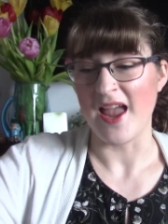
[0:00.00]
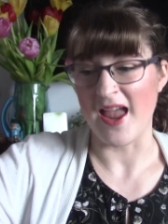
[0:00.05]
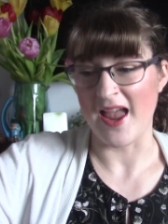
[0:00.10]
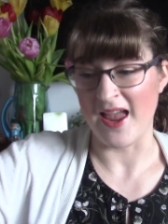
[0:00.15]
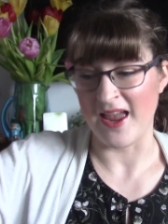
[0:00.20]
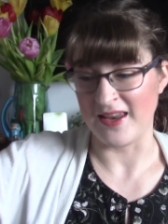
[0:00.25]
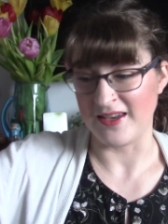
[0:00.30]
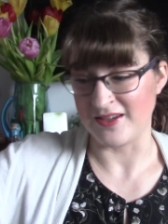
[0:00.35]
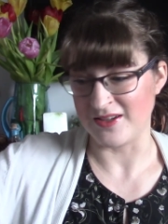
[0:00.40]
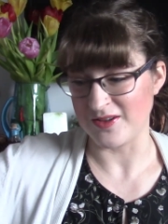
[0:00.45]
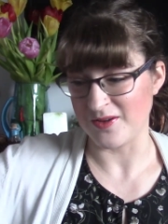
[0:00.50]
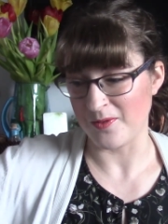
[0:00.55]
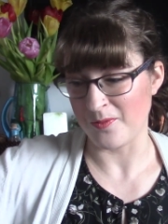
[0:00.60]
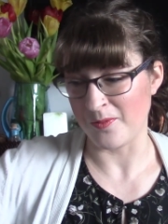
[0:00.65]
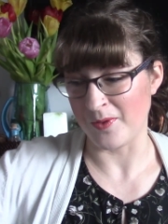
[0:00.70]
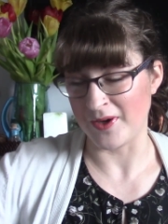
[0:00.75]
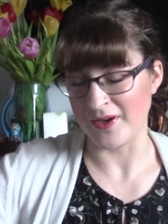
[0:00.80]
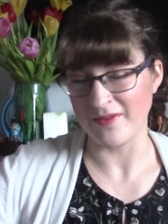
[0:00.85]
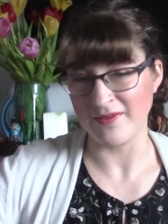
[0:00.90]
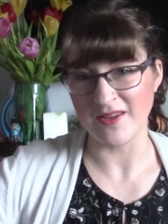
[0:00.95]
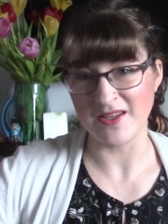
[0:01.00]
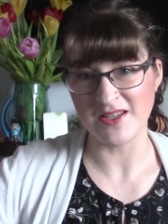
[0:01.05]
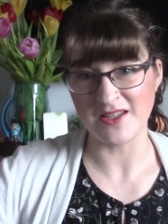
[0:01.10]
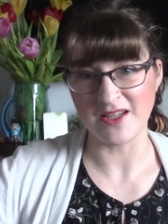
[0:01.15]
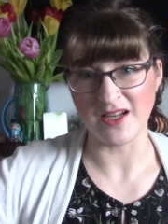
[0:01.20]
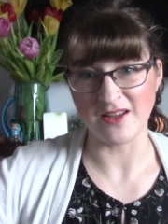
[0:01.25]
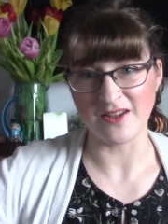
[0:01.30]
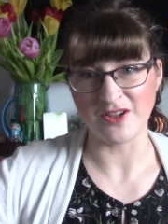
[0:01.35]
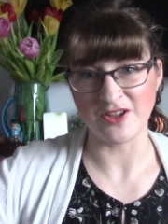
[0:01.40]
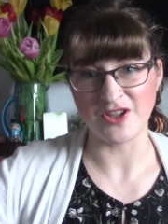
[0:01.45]
and one of the
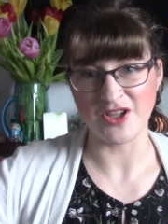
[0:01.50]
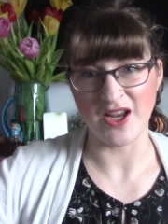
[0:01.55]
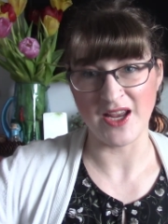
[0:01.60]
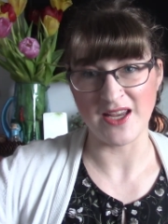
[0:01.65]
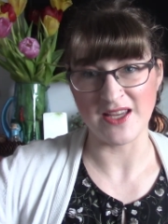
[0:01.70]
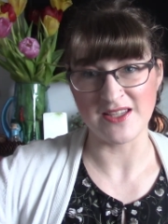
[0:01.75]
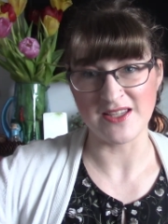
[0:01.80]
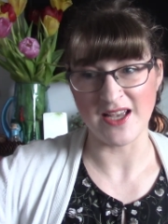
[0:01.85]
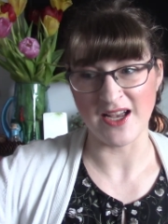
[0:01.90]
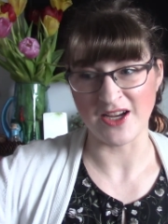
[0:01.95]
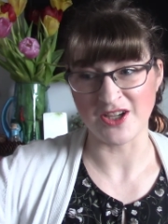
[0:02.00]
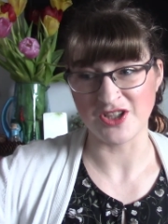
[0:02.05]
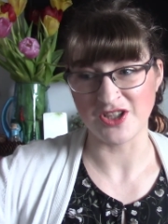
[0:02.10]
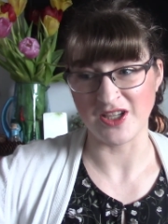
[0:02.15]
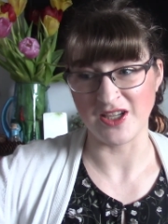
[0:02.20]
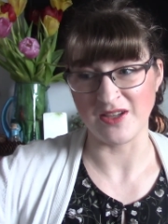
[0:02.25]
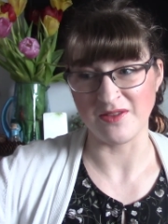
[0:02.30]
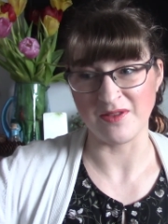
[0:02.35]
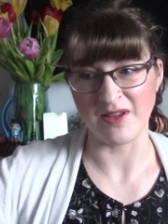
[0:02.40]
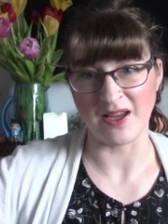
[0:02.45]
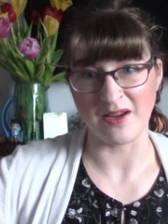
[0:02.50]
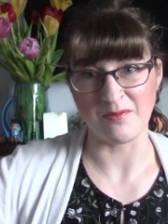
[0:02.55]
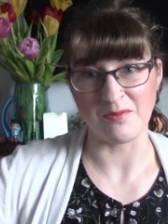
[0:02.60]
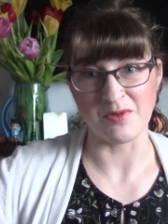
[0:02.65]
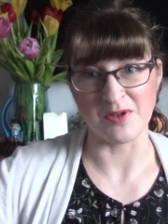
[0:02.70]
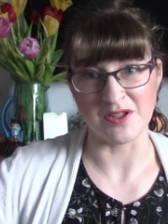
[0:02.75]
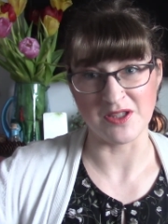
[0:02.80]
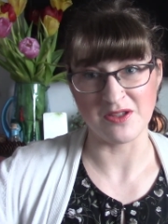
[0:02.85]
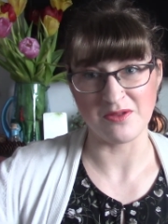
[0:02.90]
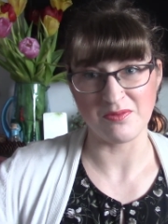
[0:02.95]
stellar jays actually like
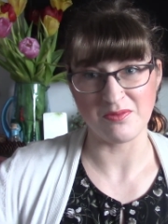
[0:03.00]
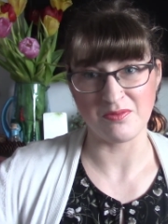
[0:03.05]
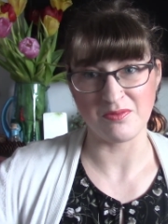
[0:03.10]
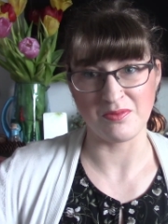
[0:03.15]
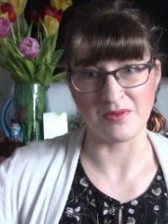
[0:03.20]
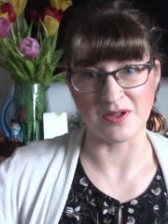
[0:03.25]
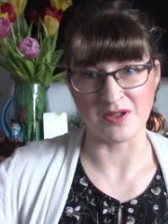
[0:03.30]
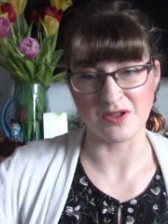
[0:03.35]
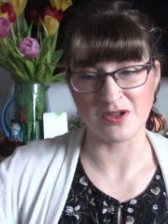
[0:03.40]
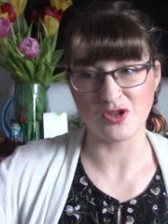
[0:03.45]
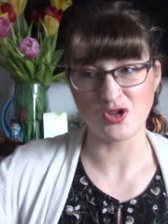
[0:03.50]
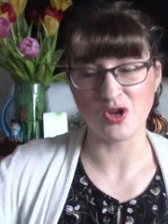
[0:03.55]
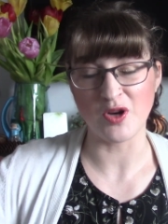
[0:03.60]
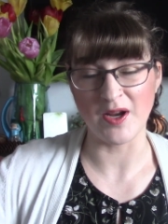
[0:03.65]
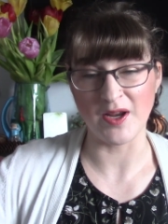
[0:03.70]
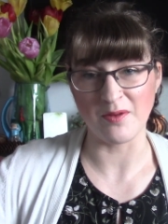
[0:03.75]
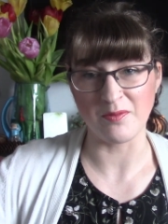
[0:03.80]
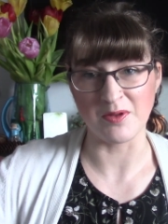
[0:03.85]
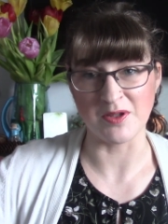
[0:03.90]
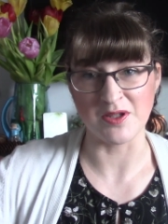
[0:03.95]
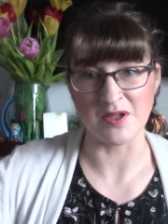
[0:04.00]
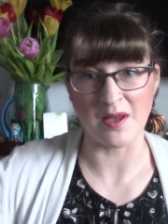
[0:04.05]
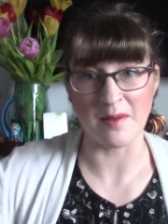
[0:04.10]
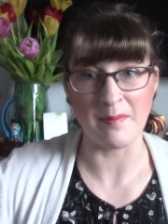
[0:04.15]
was